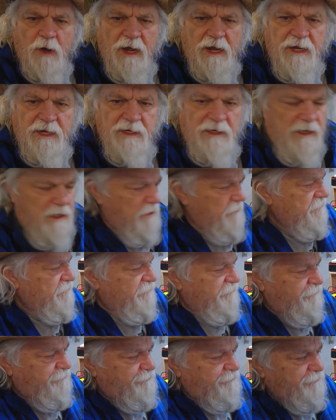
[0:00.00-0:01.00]
way
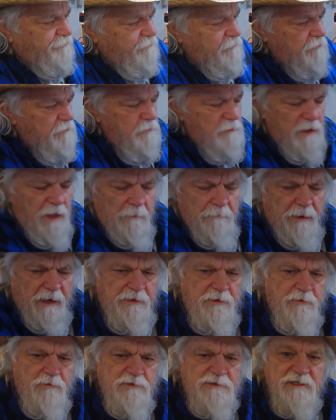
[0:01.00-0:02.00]
by
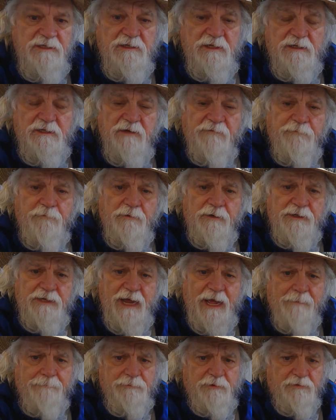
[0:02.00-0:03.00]
using the different
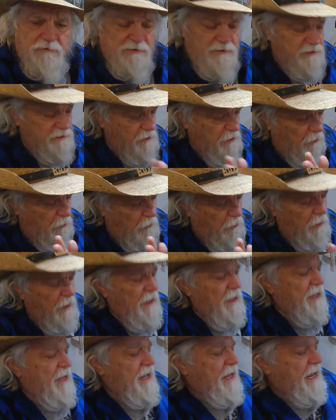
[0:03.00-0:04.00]
adapters. So
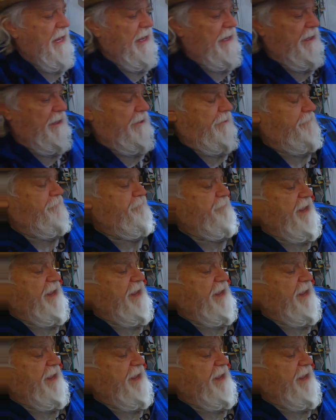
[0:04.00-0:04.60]
um,